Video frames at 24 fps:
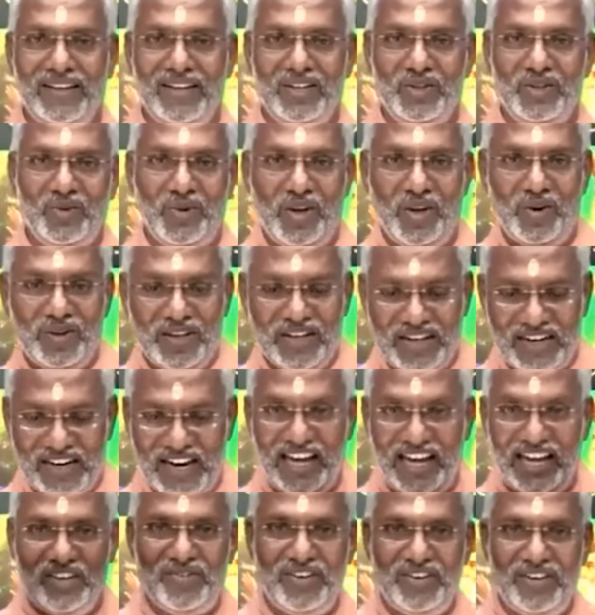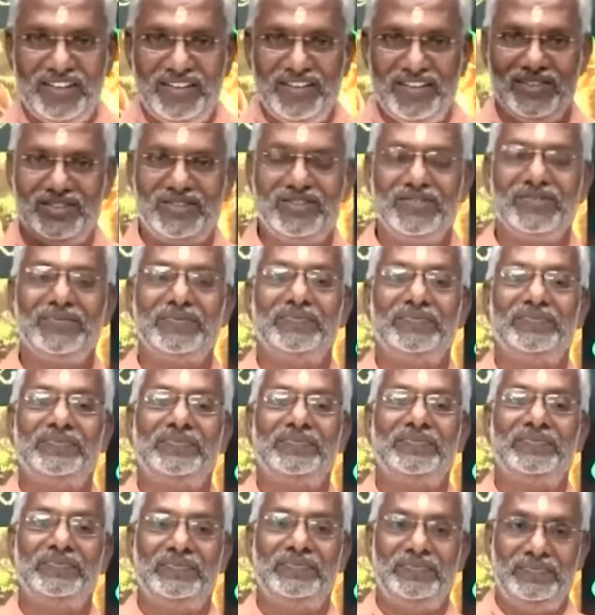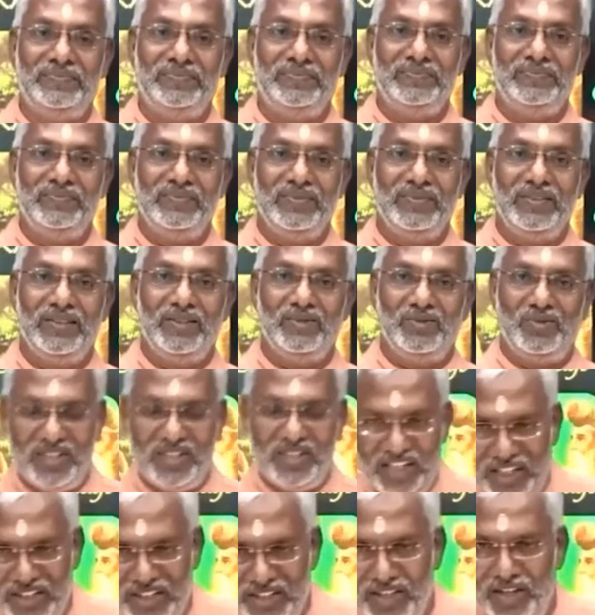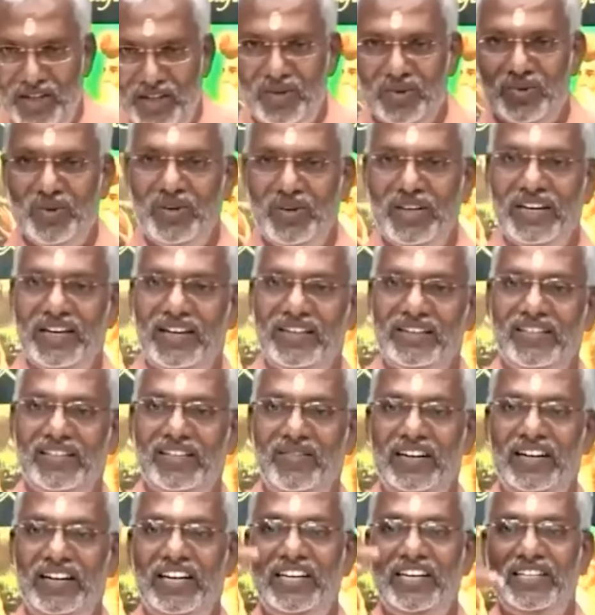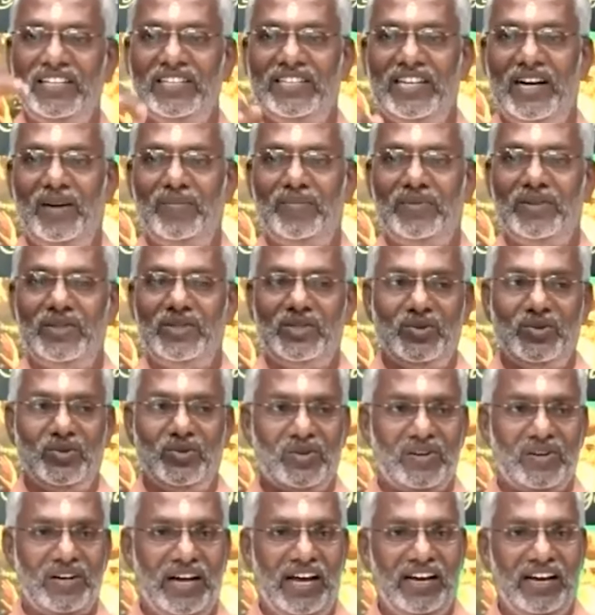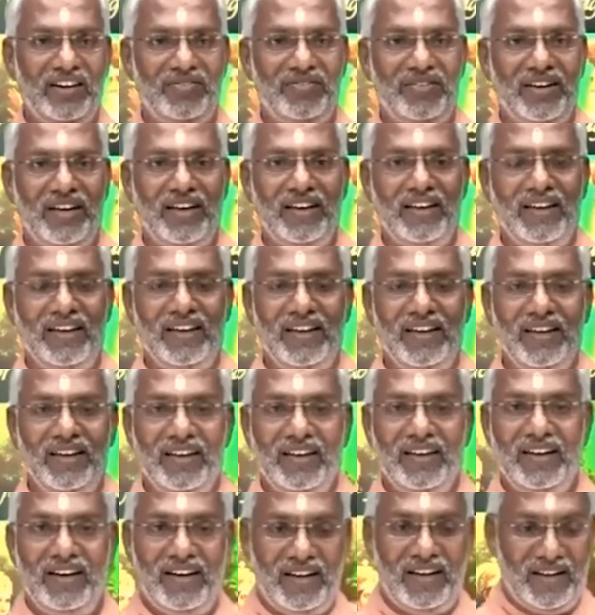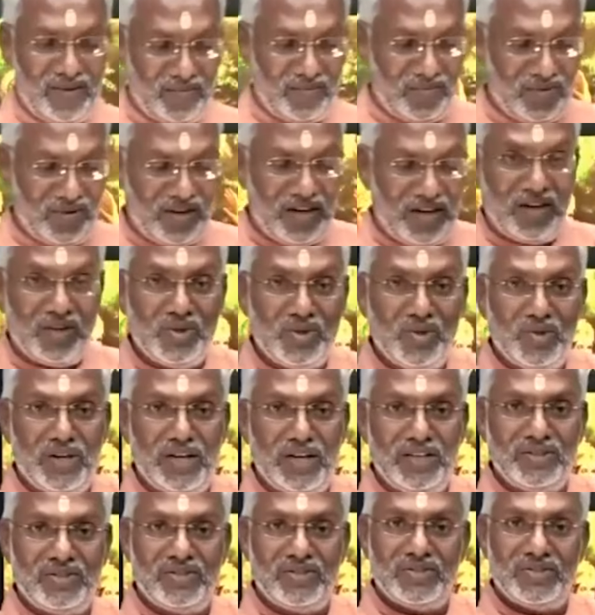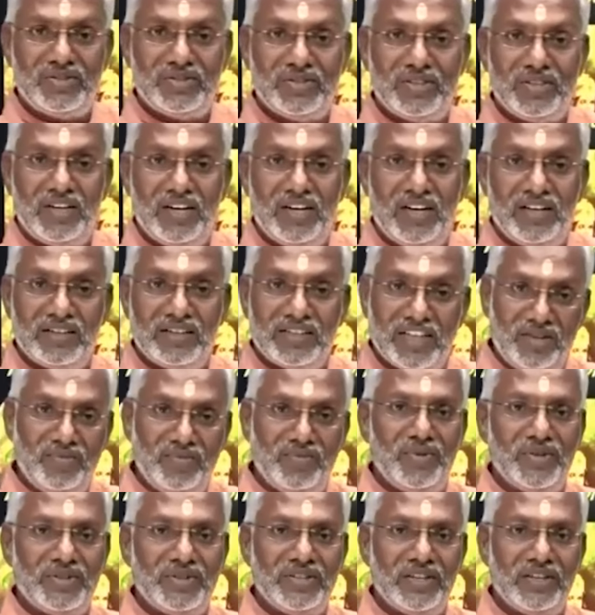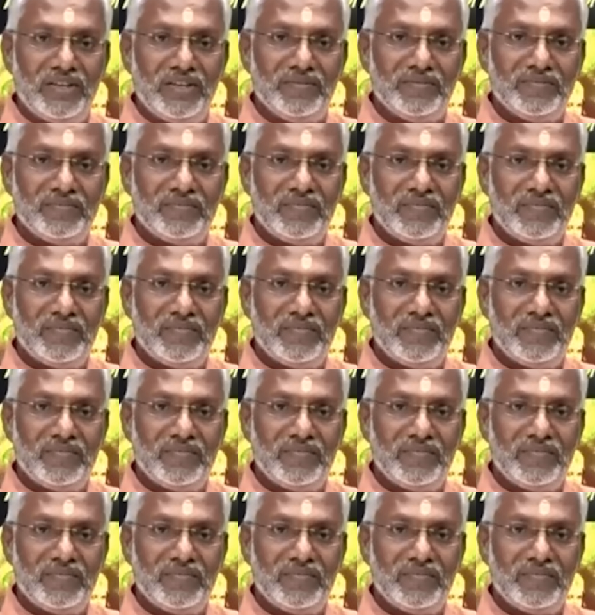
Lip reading: So you have to clarify this. So Krishna took 17 chapters to clarify Arjuna's confusion.